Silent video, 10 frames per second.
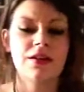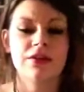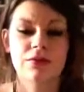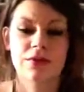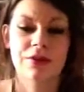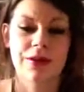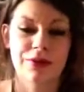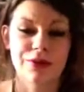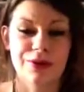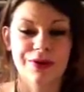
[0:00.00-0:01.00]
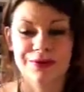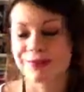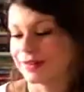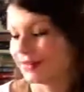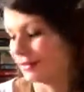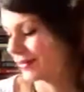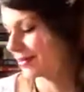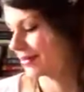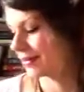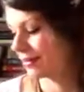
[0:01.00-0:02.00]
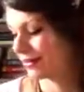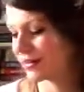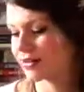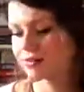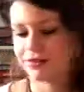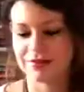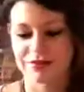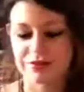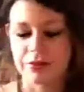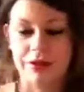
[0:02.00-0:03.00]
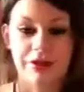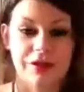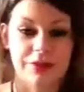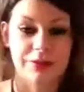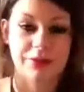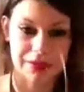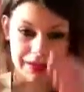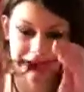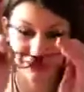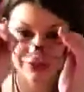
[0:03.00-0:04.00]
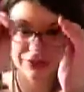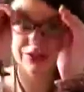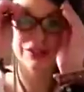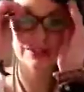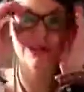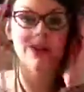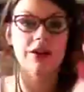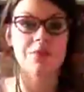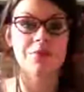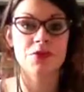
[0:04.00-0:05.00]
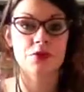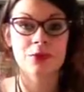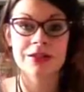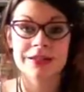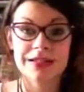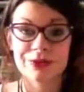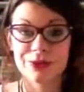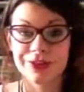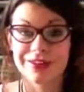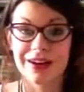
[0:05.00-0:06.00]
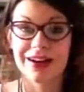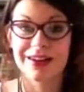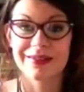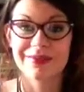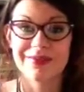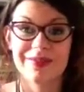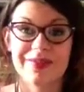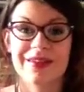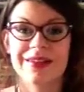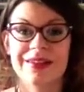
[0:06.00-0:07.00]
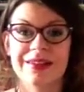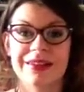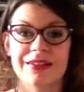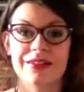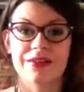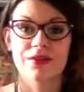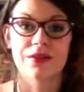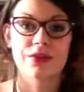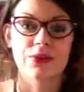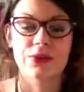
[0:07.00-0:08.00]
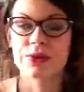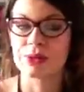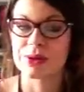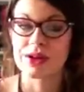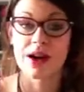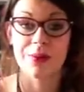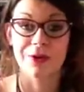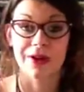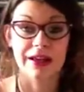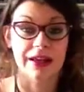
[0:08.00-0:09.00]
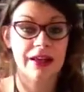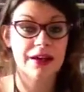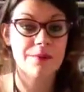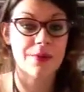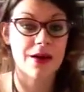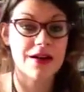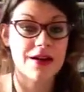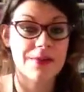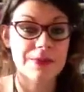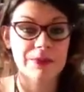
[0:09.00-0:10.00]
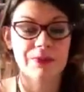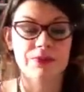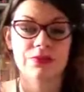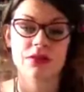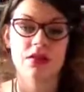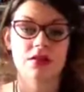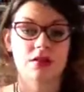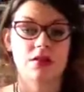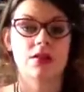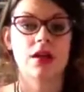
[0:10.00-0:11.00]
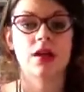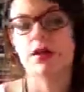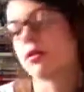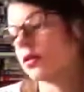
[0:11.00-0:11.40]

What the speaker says: don't know how to work reviews, so I don't know. I'm sorry, I'm gonna have to put my glasses on just because I feel like I'm squinting all the time. Oh, it's almost time already. But yeah.